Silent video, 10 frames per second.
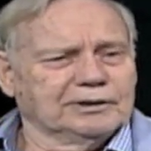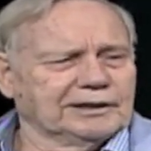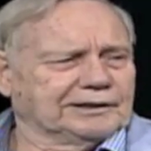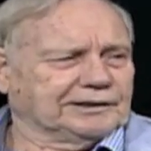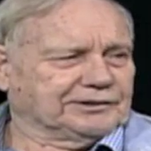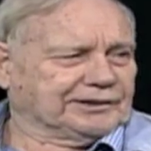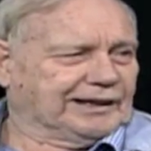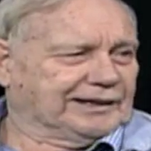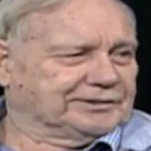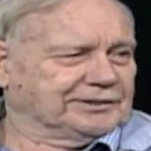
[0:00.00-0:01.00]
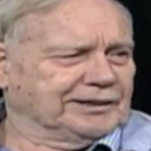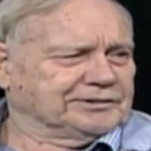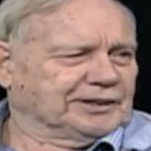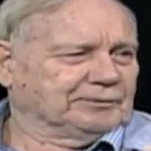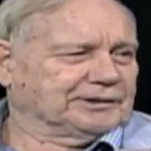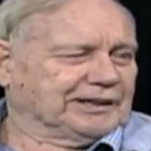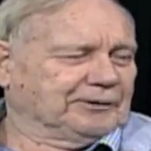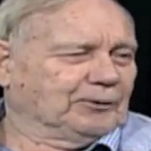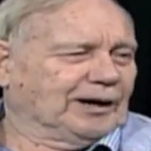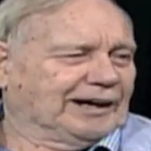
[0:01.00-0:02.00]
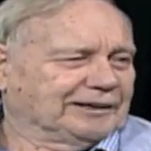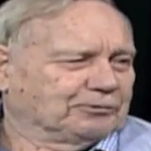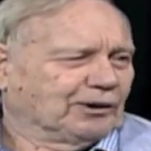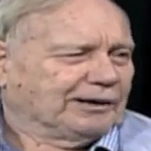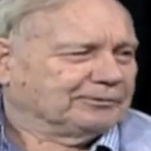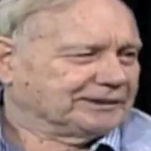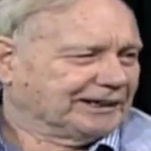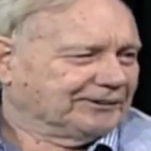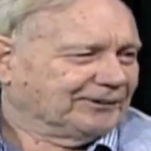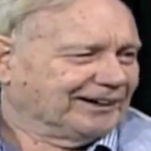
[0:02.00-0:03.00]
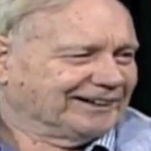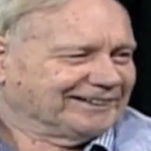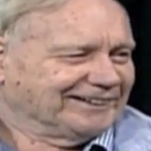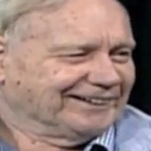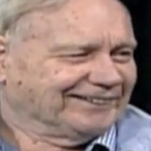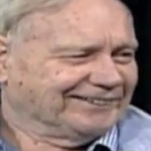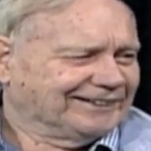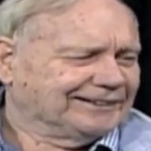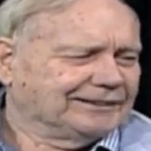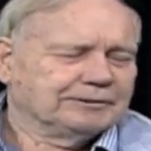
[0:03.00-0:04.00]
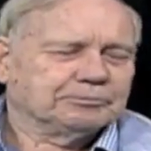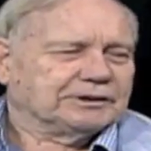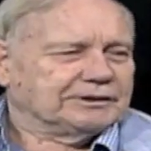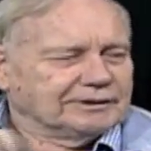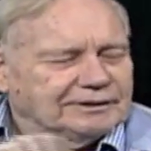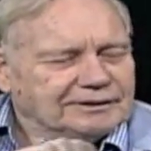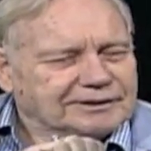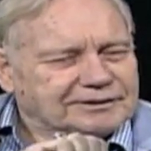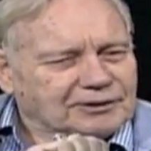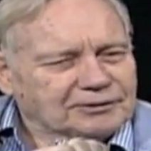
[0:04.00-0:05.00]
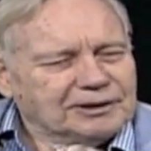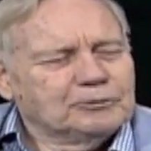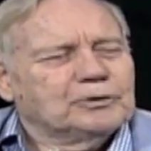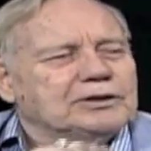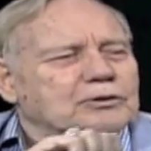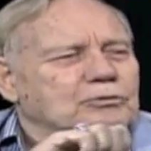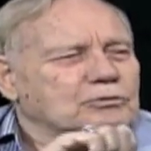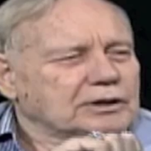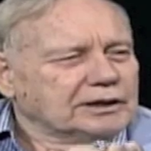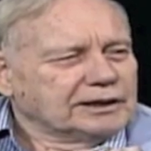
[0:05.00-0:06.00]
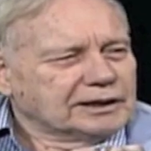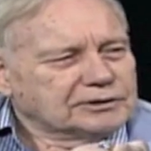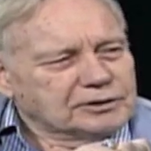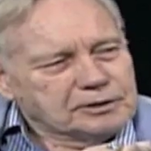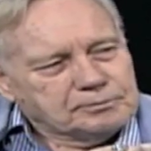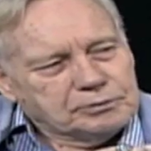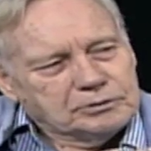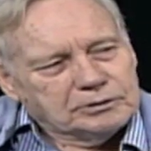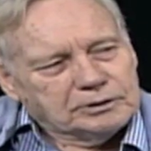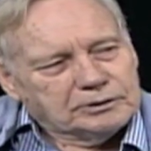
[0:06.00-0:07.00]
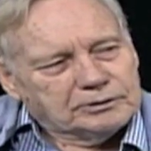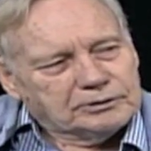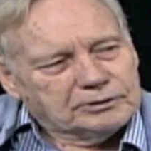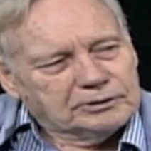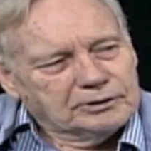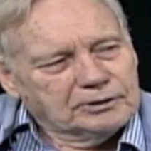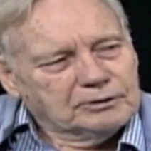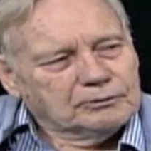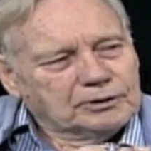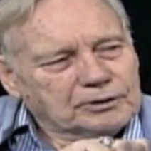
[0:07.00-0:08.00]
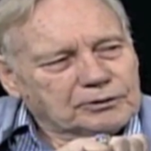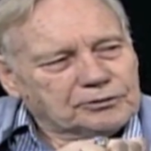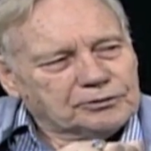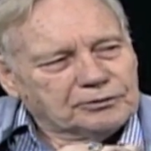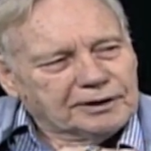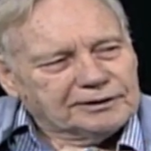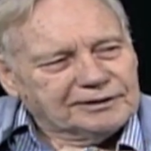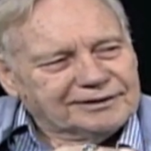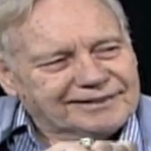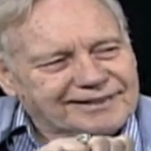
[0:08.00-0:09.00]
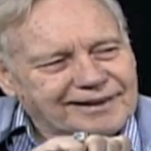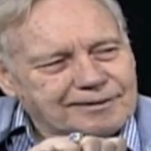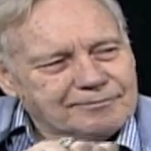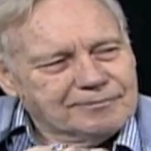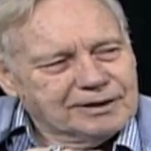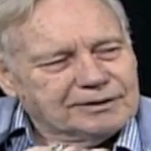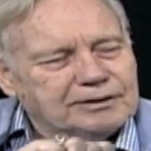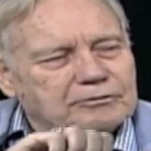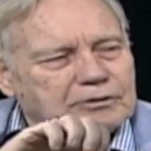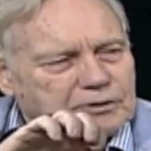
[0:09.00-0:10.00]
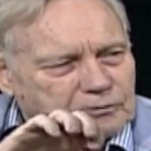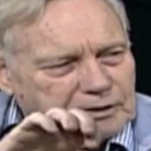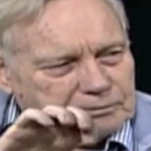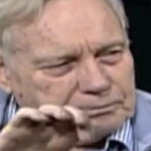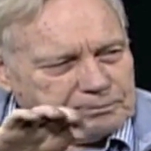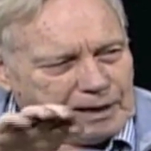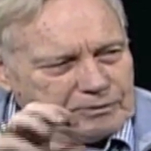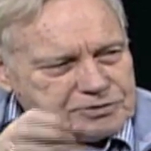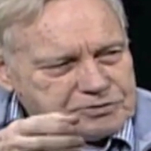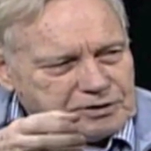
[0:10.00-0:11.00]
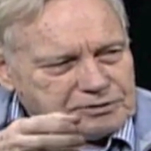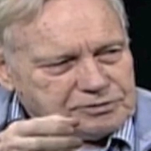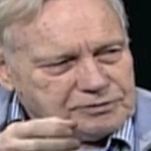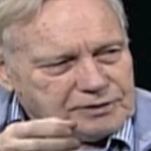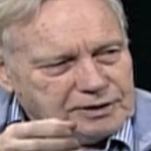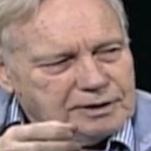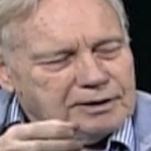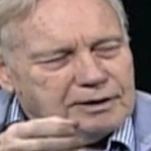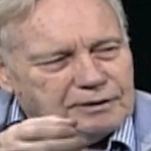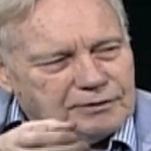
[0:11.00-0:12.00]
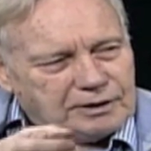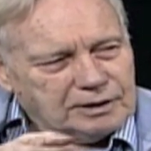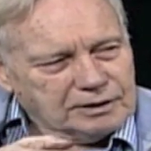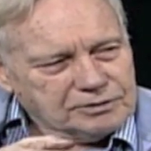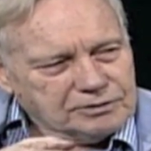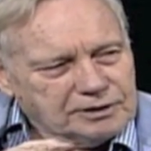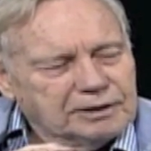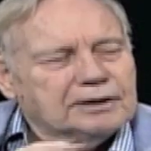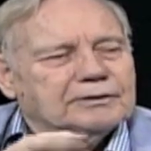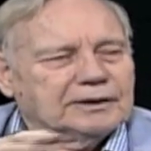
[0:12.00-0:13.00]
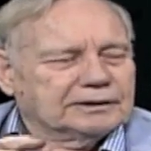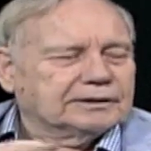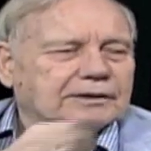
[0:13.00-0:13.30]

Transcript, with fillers: we let these guys yeah. say what they want, write what they want, you know. But it's only when you really get to the point where you threaten them and the, the real power structure of the, of the country that,